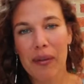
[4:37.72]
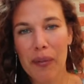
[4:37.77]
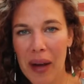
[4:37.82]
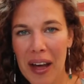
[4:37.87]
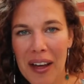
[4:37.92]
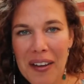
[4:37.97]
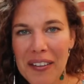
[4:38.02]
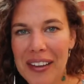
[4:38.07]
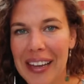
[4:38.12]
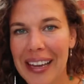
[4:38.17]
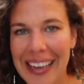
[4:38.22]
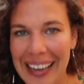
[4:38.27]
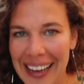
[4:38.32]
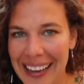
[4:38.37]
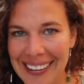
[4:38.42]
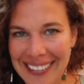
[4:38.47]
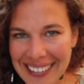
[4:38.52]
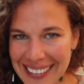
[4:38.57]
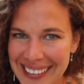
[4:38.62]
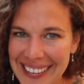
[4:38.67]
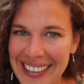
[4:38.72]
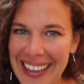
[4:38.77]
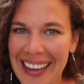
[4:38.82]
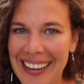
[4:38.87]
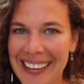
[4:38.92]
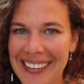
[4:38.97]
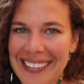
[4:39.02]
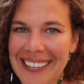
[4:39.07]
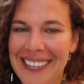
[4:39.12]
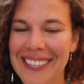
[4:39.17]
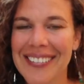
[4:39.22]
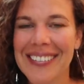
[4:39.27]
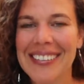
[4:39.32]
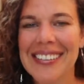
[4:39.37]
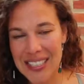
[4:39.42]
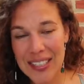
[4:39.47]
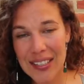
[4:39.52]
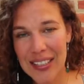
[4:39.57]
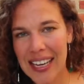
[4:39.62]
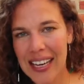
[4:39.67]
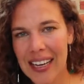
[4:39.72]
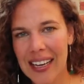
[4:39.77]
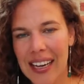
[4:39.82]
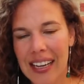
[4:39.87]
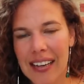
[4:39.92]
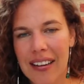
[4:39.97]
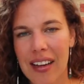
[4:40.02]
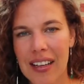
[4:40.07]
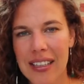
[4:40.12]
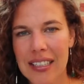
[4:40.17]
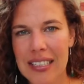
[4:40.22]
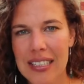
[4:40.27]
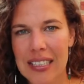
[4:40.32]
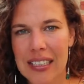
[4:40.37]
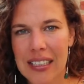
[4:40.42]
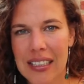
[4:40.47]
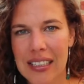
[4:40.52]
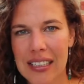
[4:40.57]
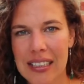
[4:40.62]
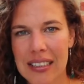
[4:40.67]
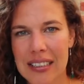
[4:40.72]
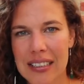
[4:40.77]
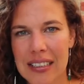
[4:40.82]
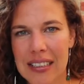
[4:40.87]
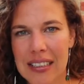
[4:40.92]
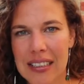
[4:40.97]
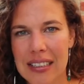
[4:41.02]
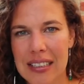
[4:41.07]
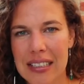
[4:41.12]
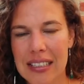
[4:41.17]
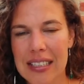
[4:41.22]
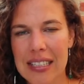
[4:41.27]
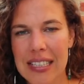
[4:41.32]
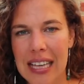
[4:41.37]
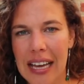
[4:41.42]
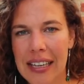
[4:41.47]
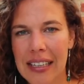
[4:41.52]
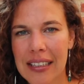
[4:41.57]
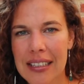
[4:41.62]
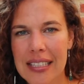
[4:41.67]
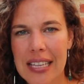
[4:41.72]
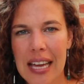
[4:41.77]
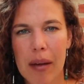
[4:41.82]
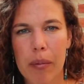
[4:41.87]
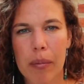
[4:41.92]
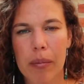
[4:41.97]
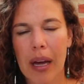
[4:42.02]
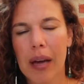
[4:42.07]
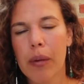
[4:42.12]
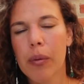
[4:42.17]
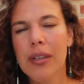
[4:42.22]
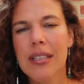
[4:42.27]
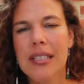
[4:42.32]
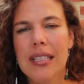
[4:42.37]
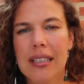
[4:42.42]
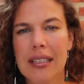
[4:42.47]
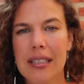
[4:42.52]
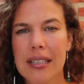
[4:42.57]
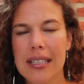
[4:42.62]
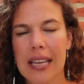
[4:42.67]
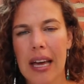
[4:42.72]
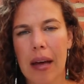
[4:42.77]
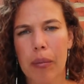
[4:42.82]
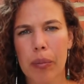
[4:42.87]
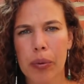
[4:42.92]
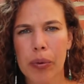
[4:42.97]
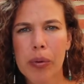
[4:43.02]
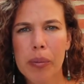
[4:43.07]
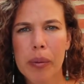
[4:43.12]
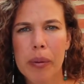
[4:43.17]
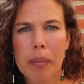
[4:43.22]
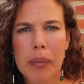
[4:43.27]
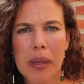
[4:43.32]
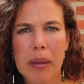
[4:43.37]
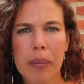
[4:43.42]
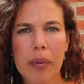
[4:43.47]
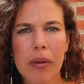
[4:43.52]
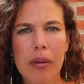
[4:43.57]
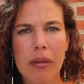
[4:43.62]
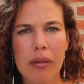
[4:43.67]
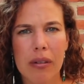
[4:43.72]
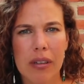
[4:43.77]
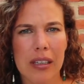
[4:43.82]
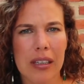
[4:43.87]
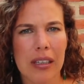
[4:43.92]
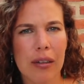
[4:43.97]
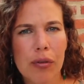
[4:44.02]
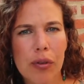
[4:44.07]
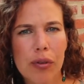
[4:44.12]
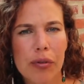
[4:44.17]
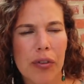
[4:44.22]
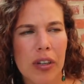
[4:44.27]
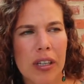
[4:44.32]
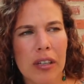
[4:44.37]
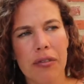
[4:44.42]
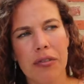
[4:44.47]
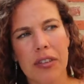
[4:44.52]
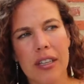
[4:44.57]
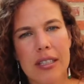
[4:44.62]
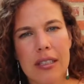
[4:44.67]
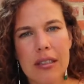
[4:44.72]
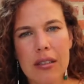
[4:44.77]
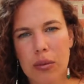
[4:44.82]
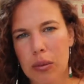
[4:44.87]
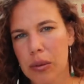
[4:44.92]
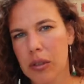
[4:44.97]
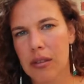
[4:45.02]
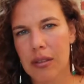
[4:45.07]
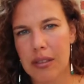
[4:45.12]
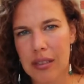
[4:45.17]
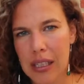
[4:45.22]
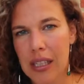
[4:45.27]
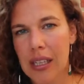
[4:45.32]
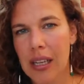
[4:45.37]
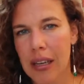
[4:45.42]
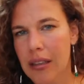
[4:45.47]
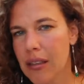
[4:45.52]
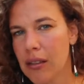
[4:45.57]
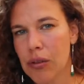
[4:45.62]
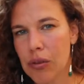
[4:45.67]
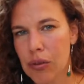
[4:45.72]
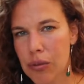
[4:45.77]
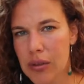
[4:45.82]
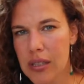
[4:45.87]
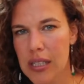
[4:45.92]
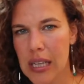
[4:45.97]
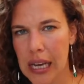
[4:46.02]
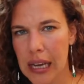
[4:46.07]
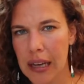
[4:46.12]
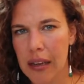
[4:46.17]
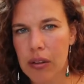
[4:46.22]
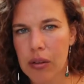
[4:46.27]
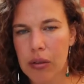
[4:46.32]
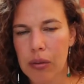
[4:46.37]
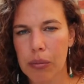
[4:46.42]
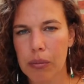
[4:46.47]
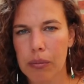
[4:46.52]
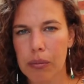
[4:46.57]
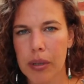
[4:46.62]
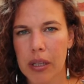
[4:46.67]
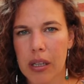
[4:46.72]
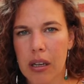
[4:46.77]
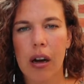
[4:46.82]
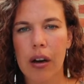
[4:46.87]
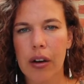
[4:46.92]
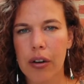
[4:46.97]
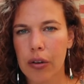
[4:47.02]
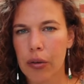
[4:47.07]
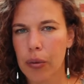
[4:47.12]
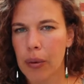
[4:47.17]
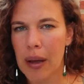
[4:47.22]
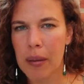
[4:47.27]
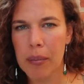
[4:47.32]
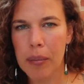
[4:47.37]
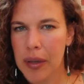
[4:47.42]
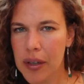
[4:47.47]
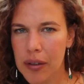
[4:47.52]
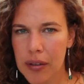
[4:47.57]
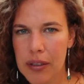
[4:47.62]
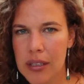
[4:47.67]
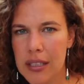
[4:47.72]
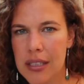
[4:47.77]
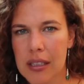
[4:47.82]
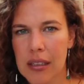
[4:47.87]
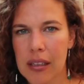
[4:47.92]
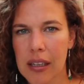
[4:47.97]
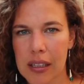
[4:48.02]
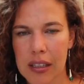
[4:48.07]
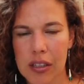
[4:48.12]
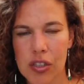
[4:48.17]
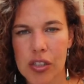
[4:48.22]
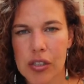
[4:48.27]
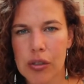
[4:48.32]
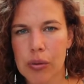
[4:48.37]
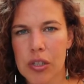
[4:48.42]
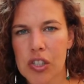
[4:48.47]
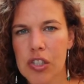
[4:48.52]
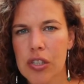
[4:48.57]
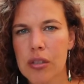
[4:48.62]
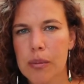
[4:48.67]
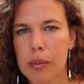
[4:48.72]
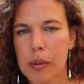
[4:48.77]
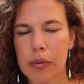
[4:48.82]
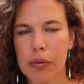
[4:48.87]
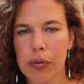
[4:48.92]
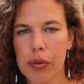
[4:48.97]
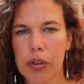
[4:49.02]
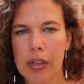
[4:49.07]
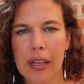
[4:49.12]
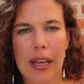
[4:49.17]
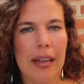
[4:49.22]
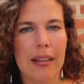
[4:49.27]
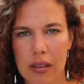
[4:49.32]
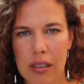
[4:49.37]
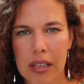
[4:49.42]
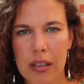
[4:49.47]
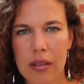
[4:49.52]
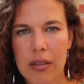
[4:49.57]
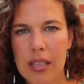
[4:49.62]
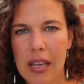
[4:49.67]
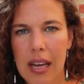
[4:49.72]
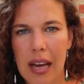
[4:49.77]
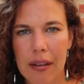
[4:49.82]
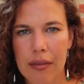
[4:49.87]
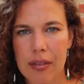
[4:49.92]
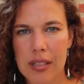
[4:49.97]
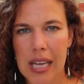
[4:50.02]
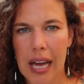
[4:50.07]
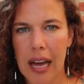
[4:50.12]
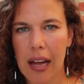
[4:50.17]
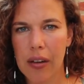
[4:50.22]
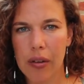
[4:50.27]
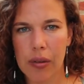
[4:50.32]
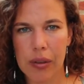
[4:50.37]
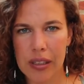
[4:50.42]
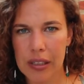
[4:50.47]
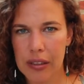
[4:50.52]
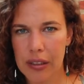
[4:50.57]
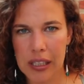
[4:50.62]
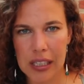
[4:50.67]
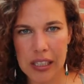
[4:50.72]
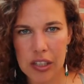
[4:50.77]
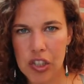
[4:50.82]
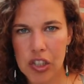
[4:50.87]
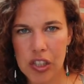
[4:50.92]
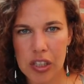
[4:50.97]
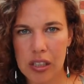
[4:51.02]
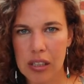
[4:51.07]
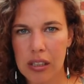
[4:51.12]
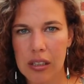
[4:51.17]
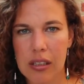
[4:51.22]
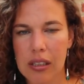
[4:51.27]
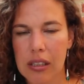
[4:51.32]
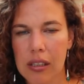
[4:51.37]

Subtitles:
wow, like I did that, you know. So yeah, and honestly it's kind of I wouldn't say it's taboo, but people give you funny faces when you say that you use tallow. But our grandparents and like the generations before that, they used to have tallow in their kitchen, they